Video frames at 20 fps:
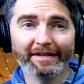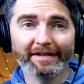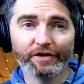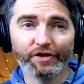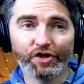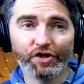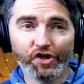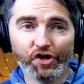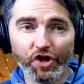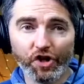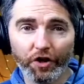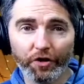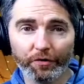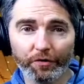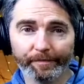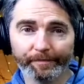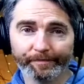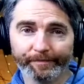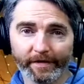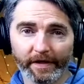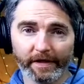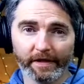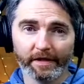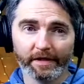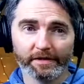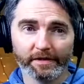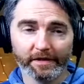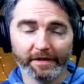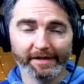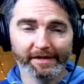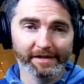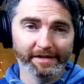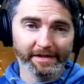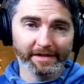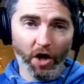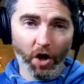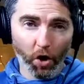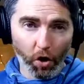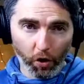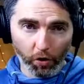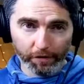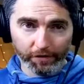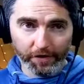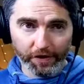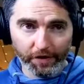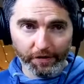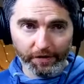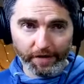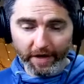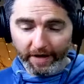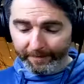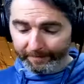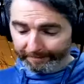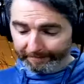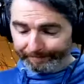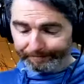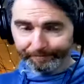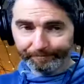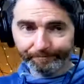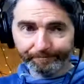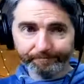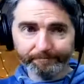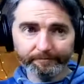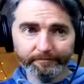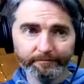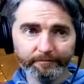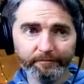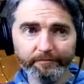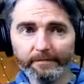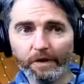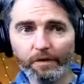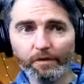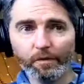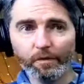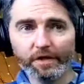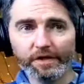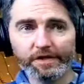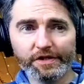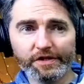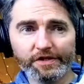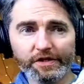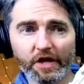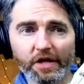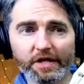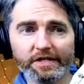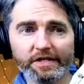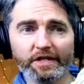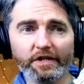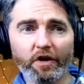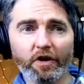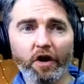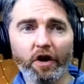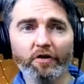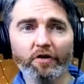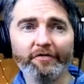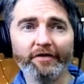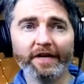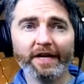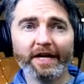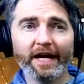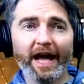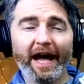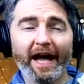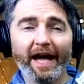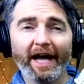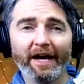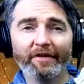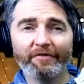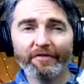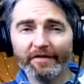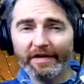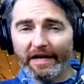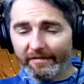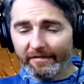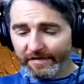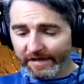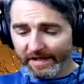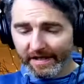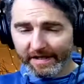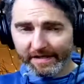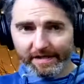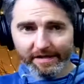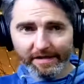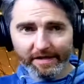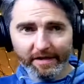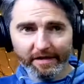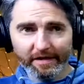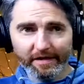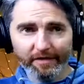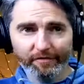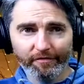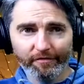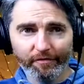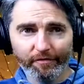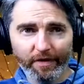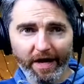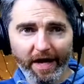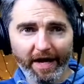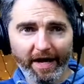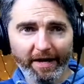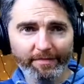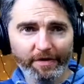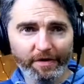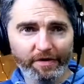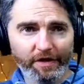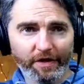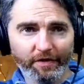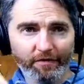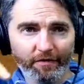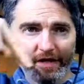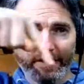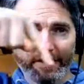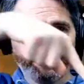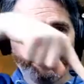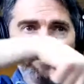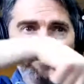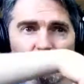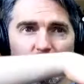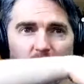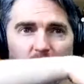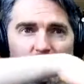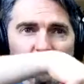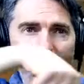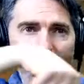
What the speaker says: the tune. So this is the whole tune here. We're starting off, if you've never seen this kind of music writing before,